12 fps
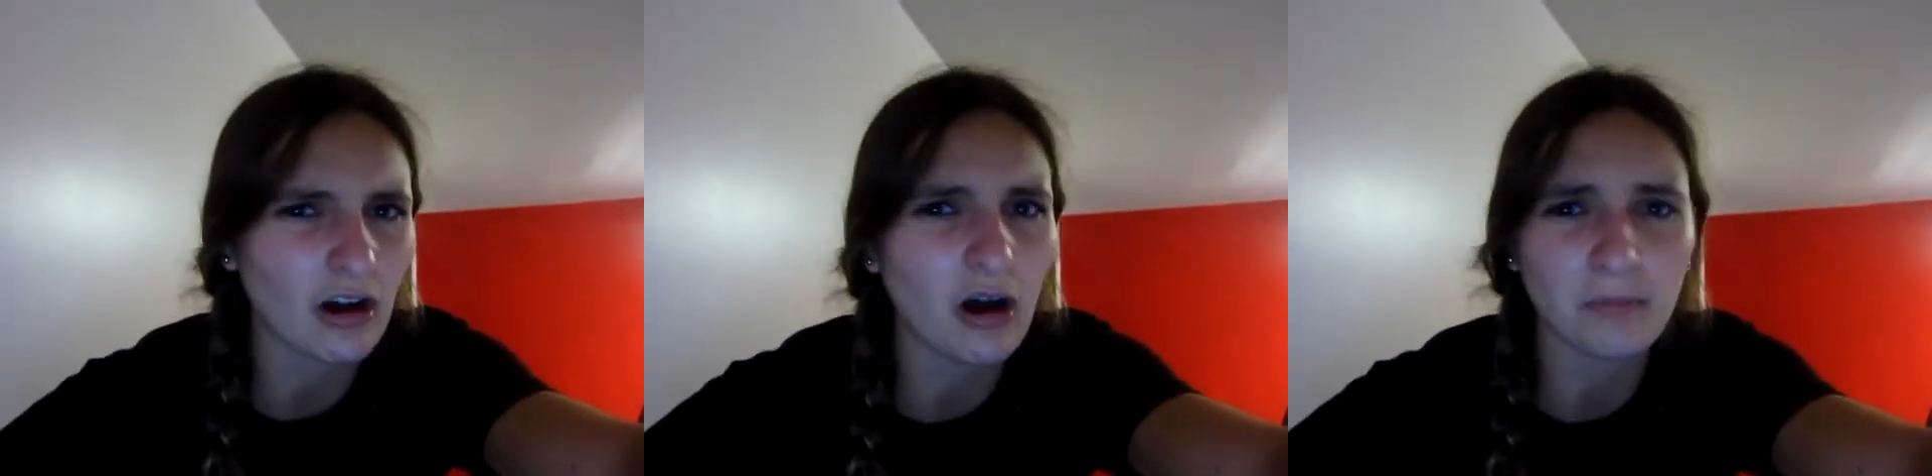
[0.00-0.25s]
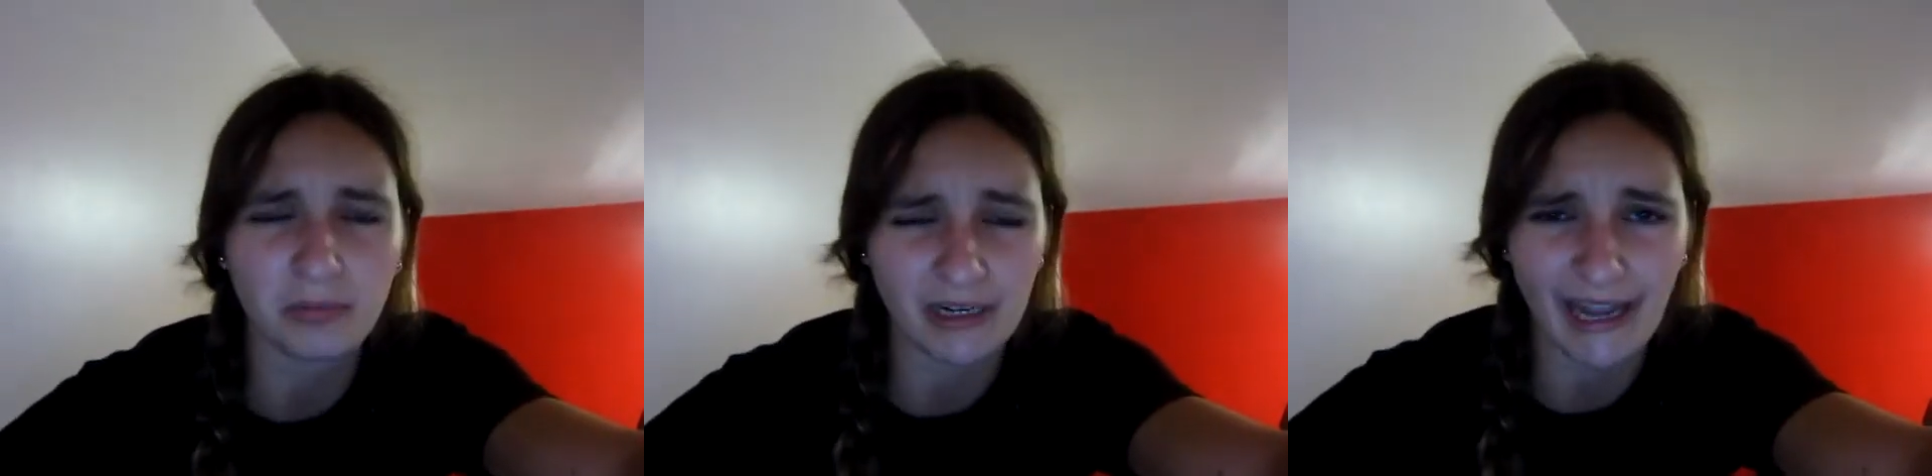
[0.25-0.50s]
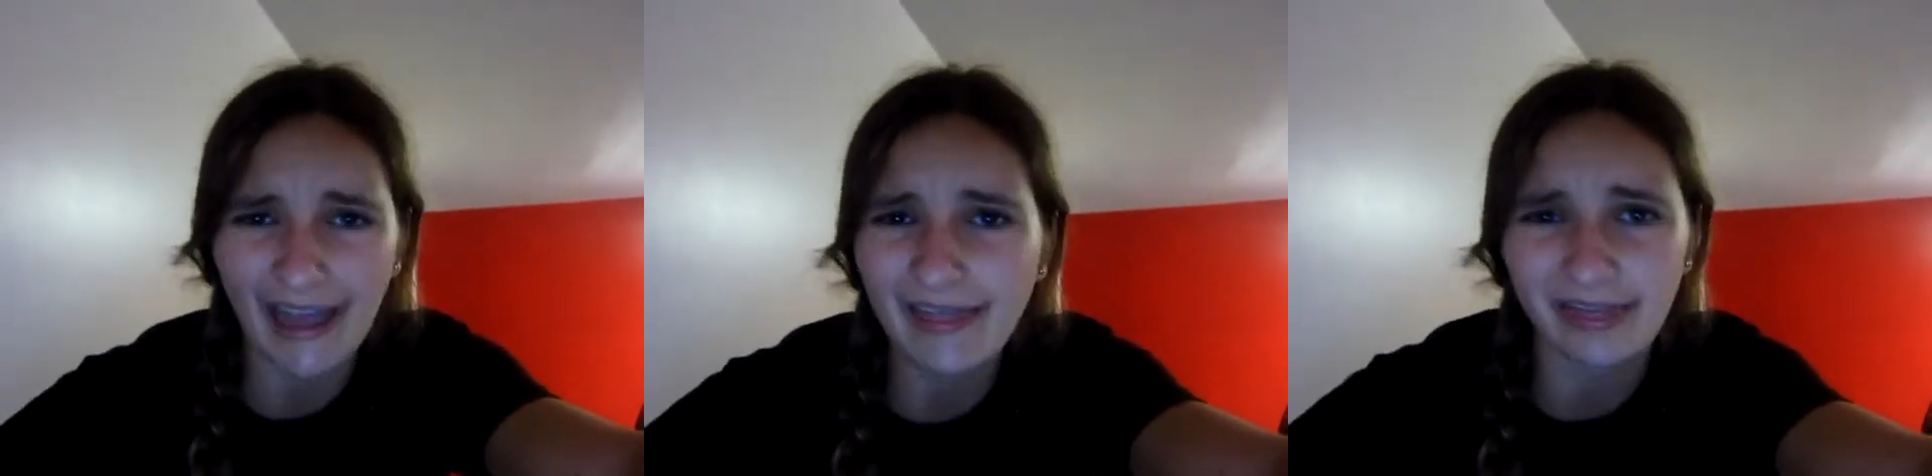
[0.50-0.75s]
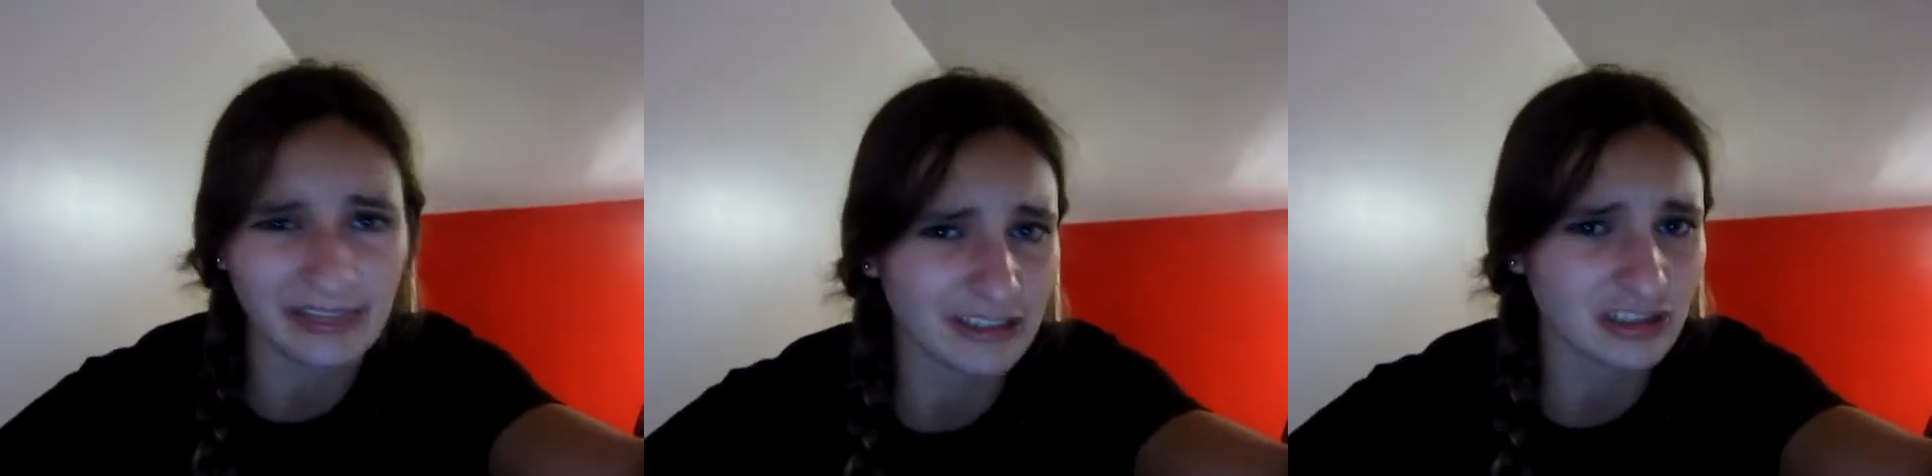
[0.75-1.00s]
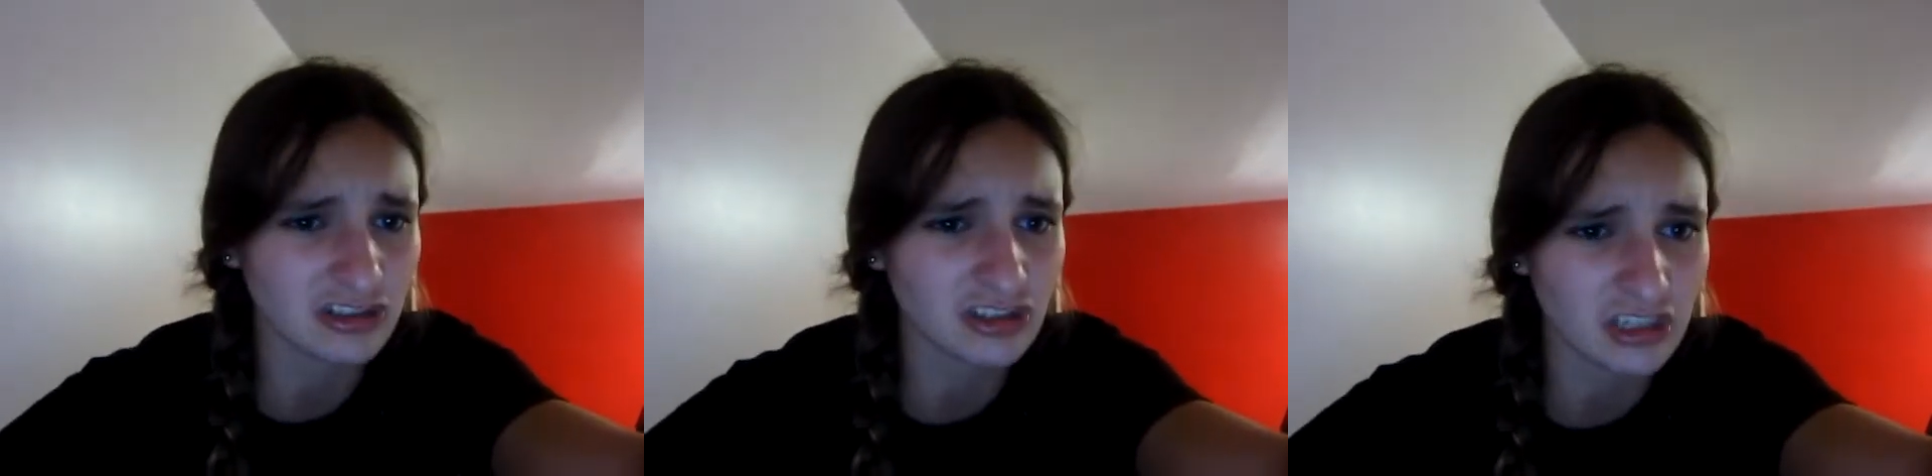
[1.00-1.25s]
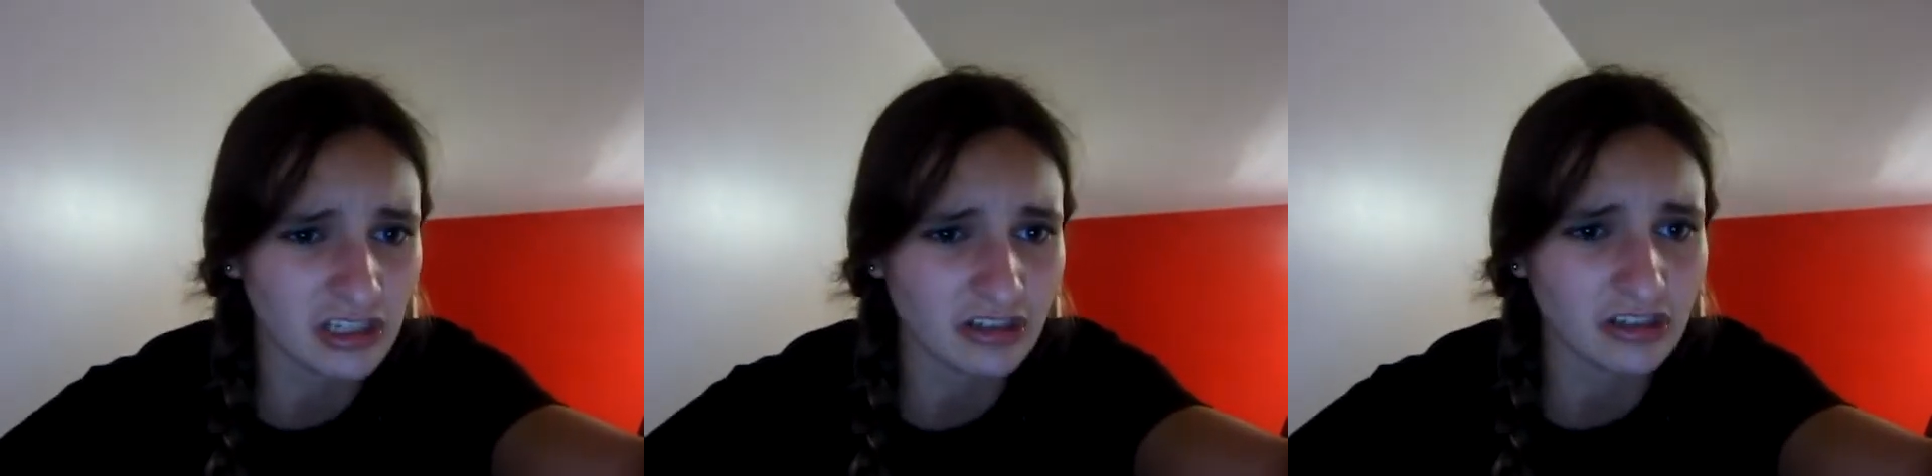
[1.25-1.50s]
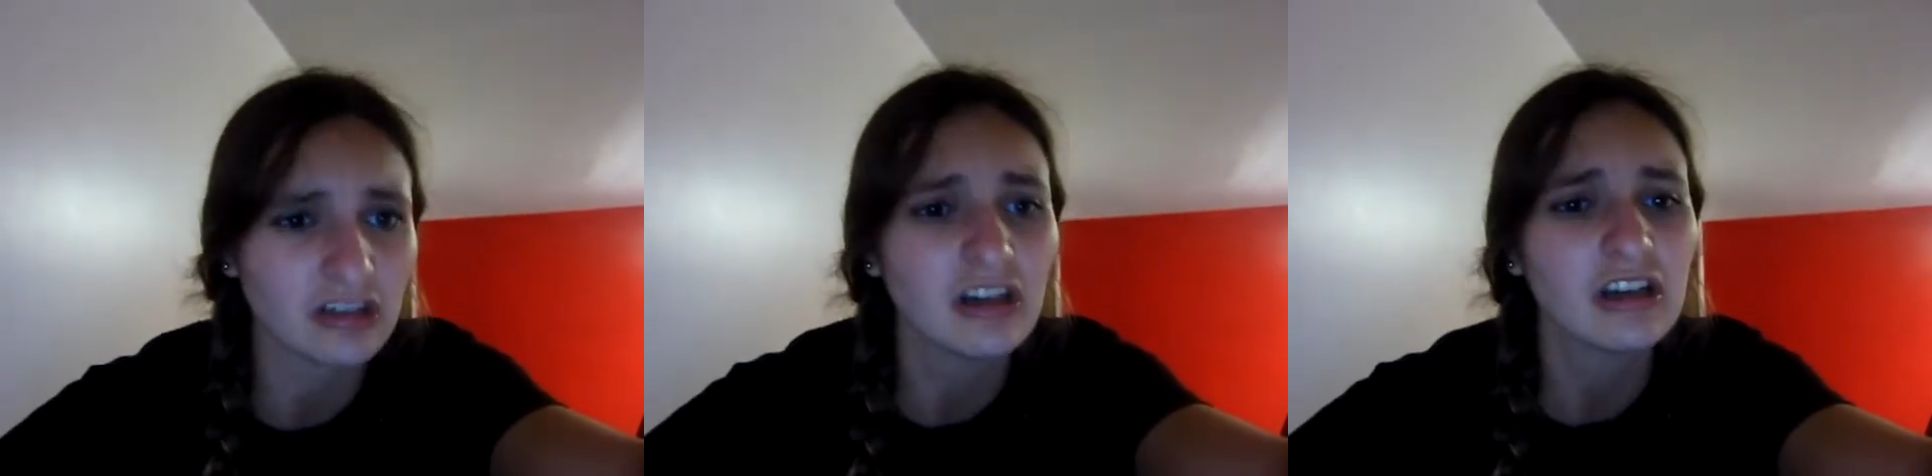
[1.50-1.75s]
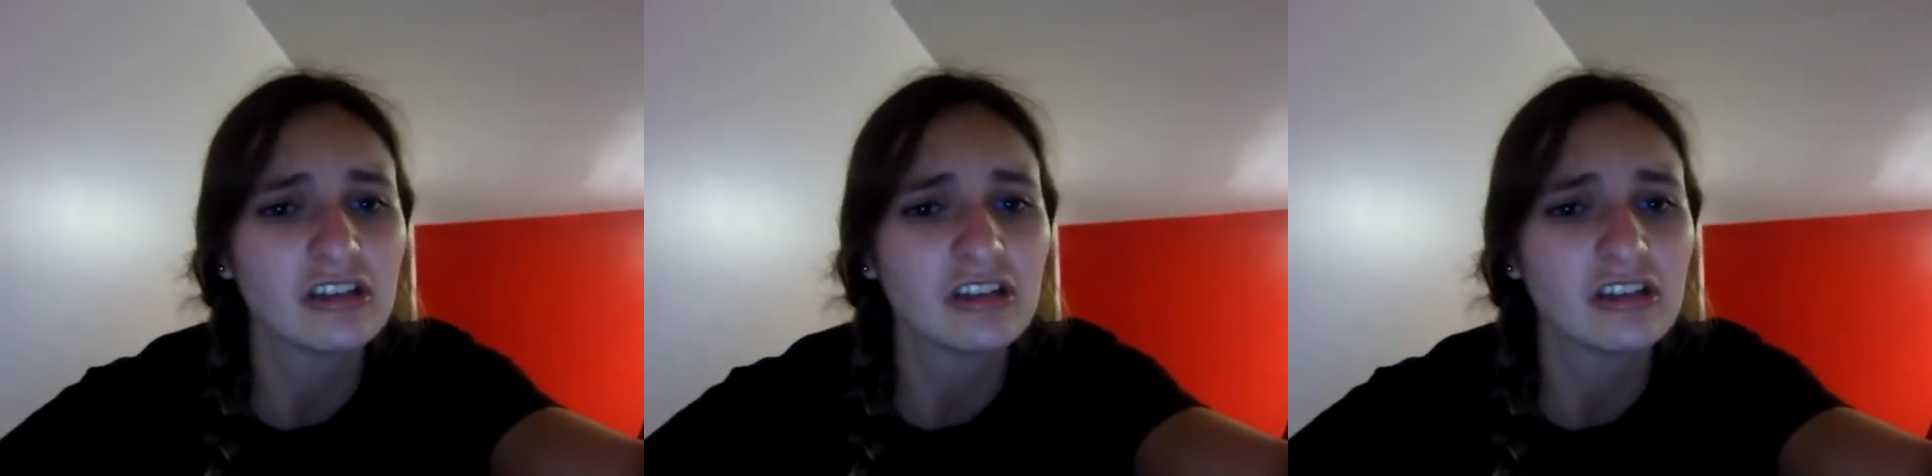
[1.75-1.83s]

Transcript: comprehend this sheer